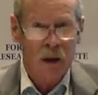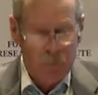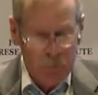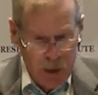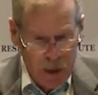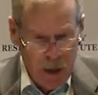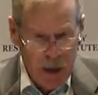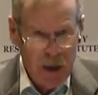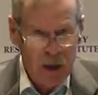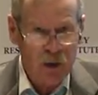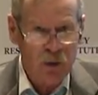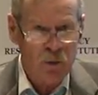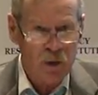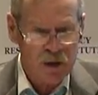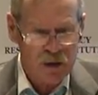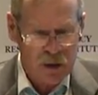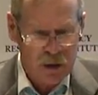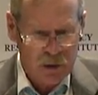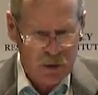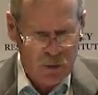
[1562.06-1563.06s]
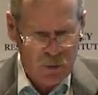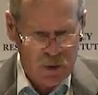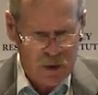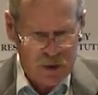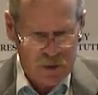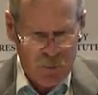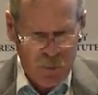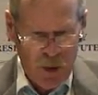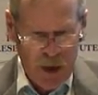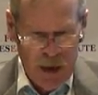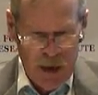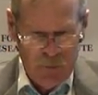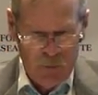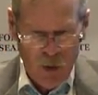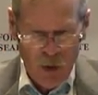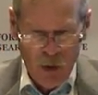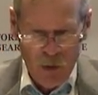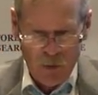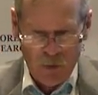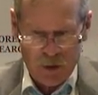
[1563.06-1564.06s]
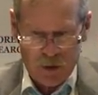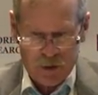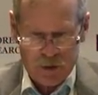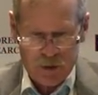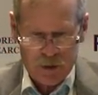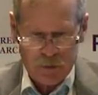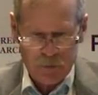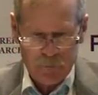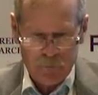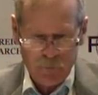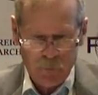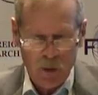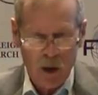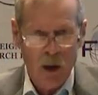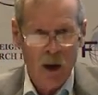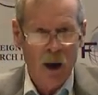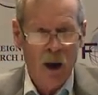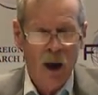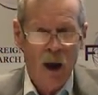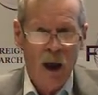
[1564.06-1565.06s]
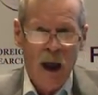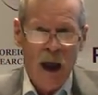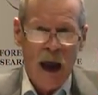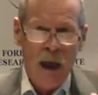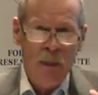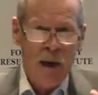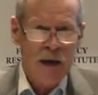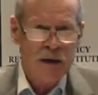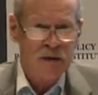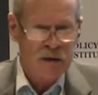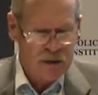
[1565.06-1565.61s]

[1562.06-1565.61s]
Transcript: beginning to explain all this. And that